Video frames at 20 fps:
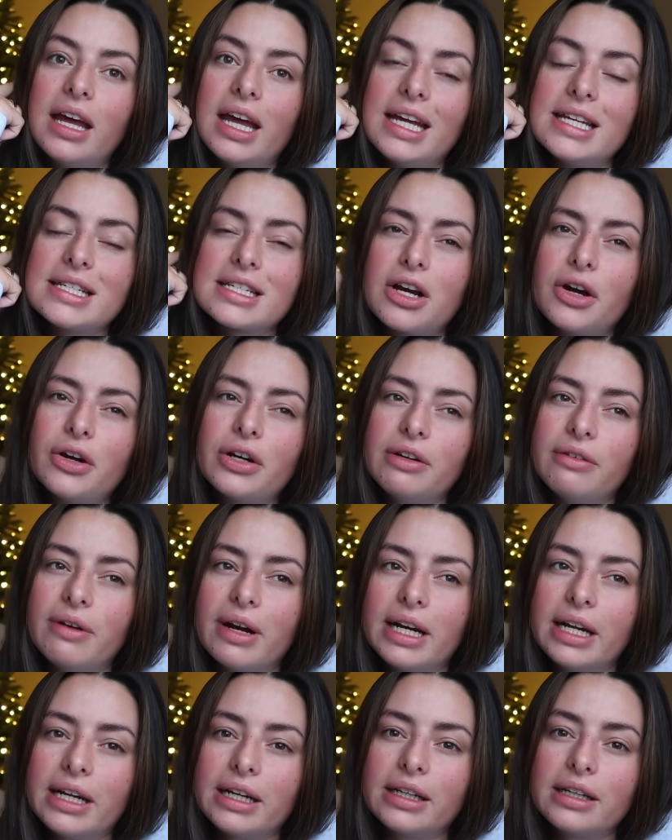It's currently
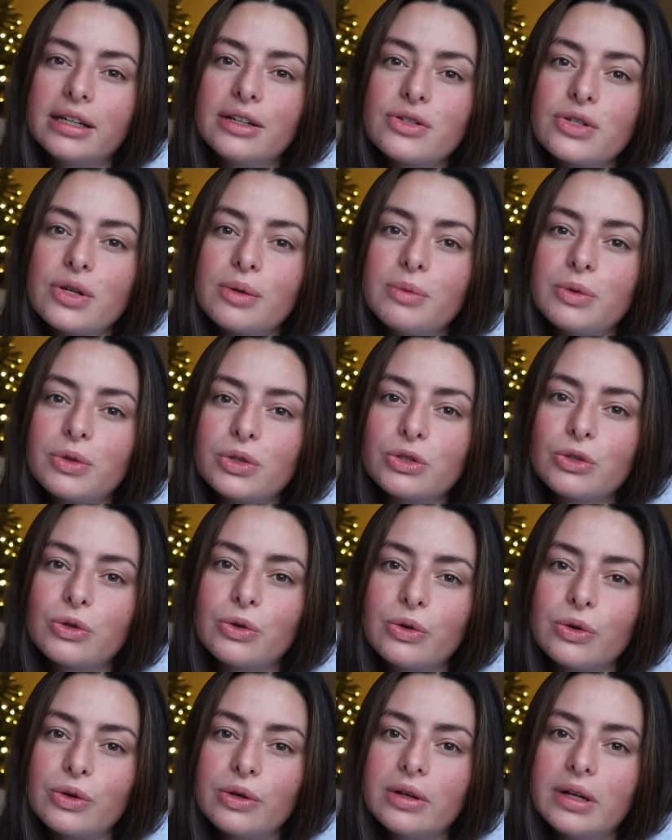raining, so I'm not
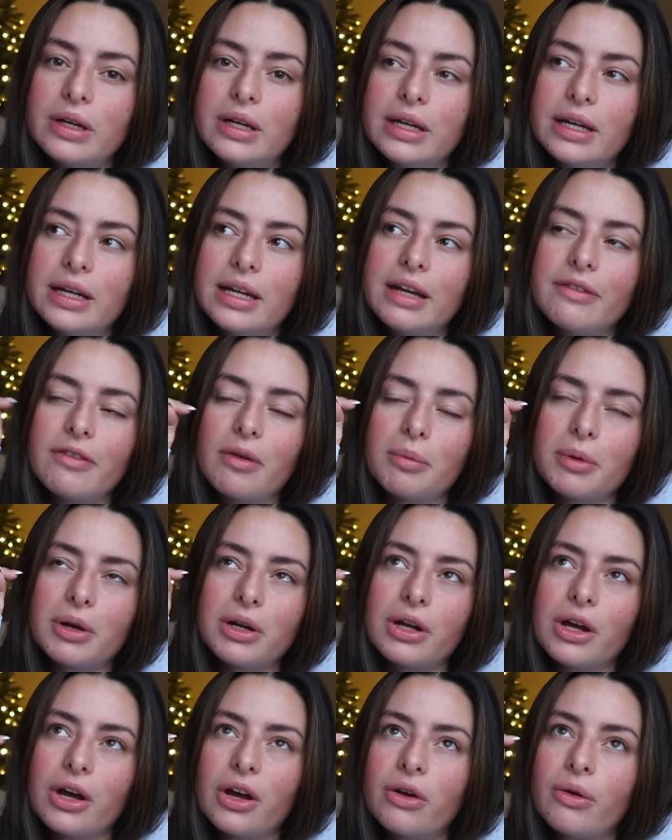sure if I'm going
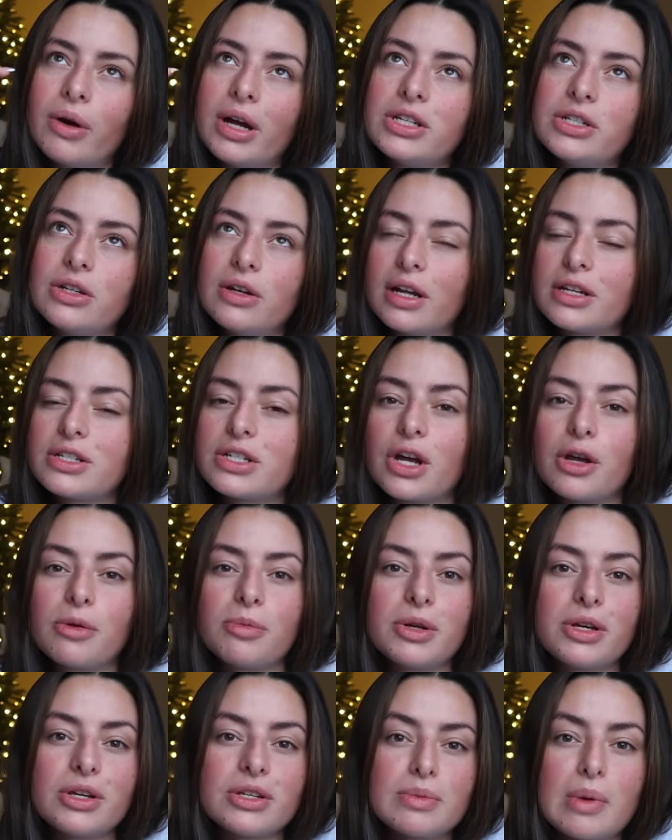to go. I do like to go
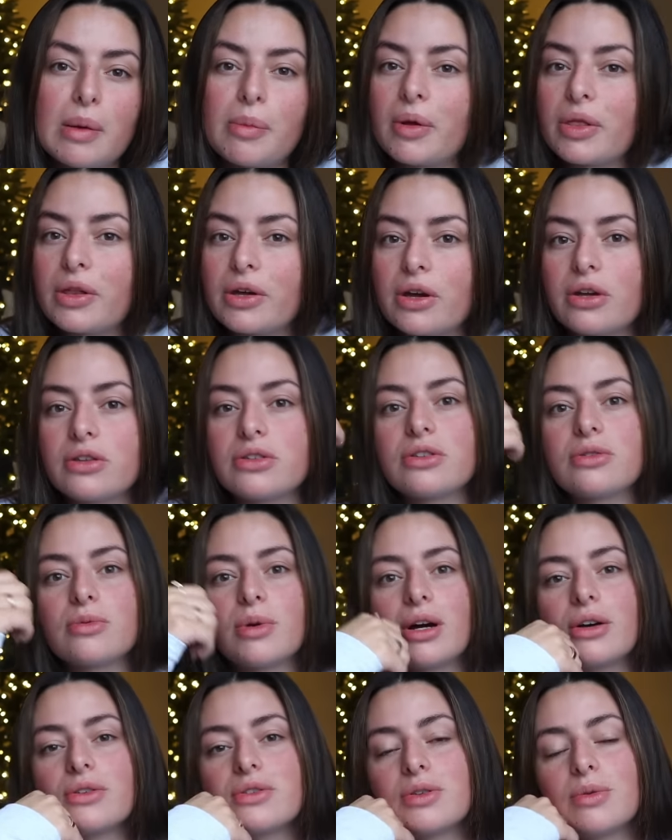because my brother goes as
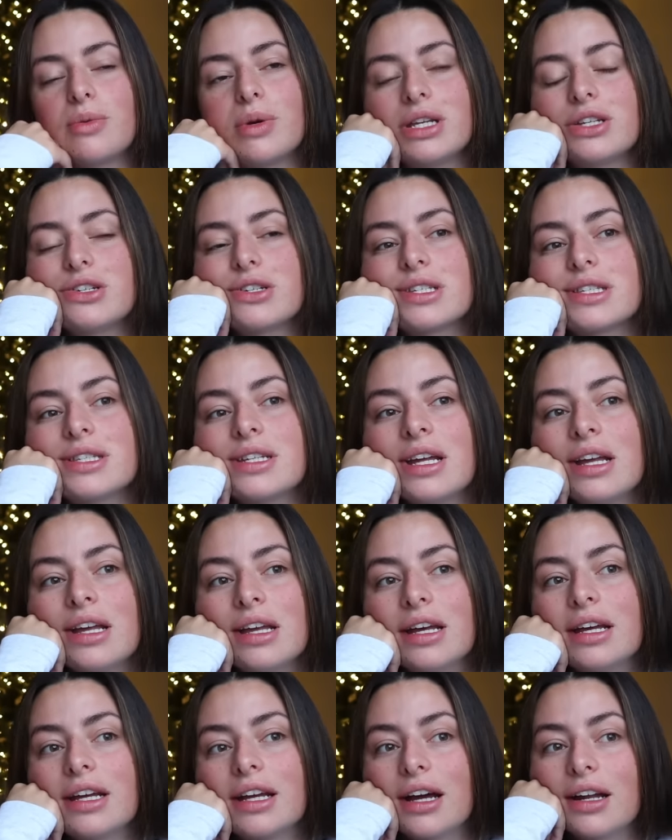well, so we just
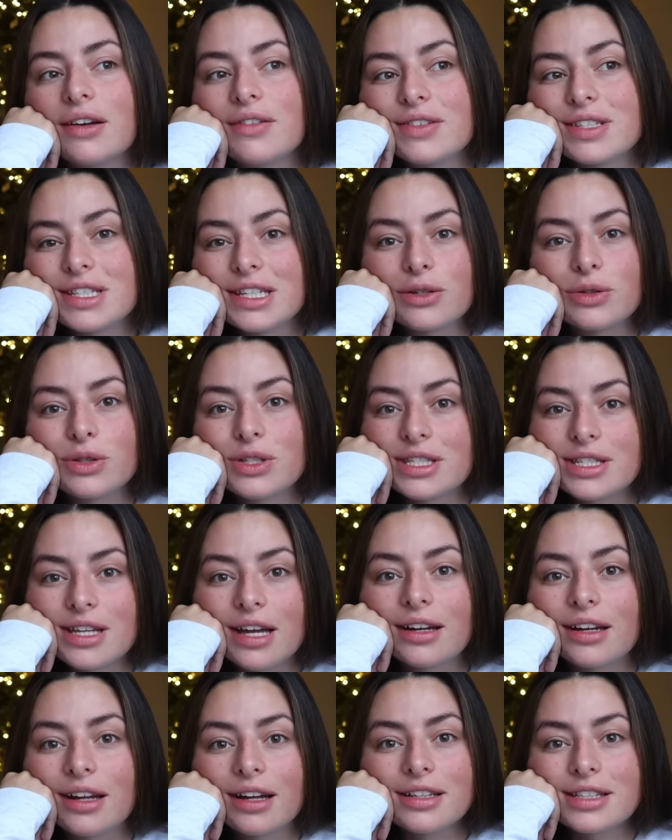kind of sit on the
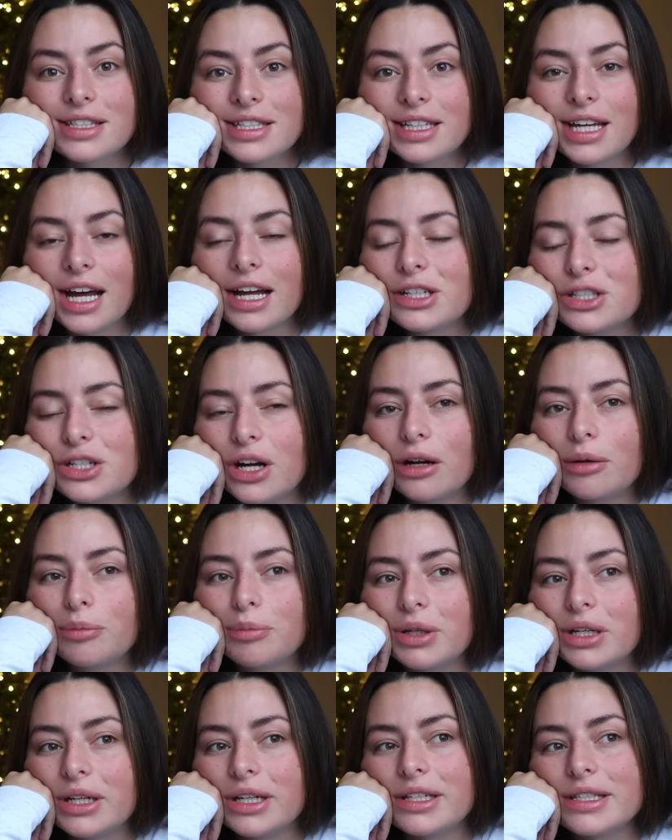sidelines and catch
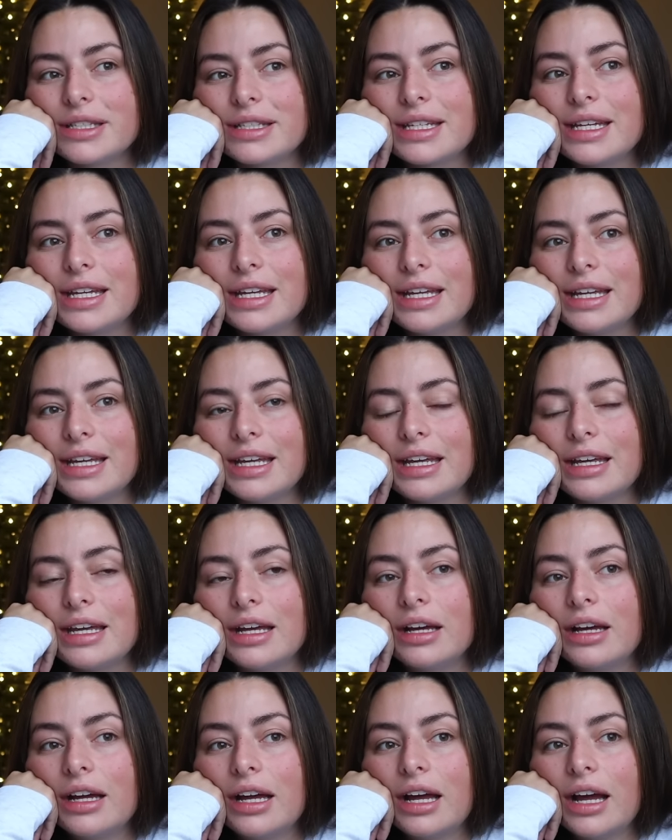up because
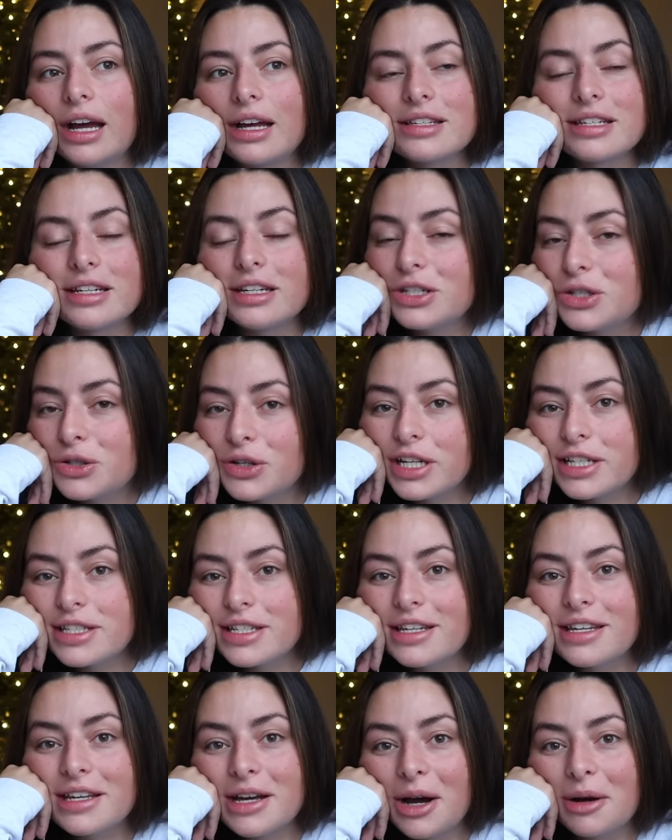he has an injury, so
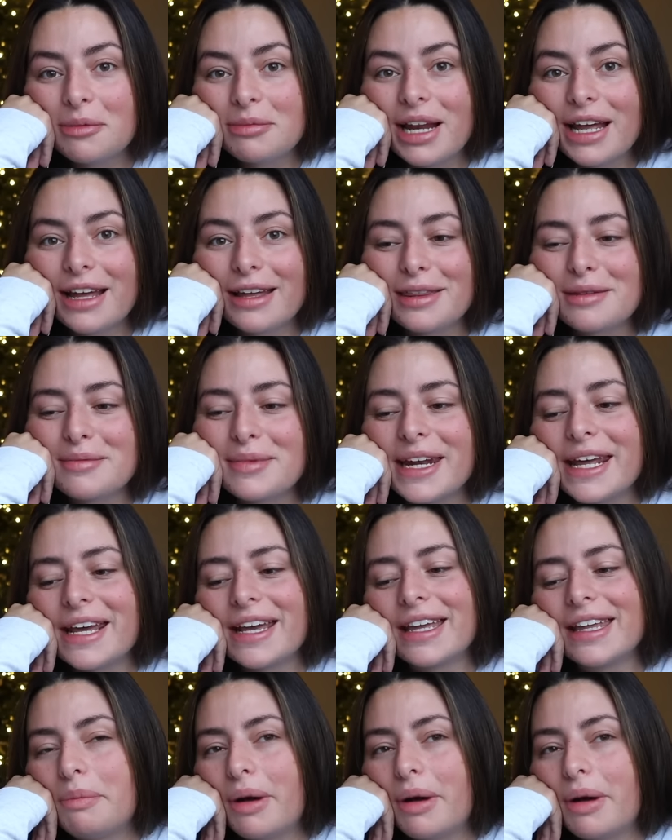he can't play at the minute.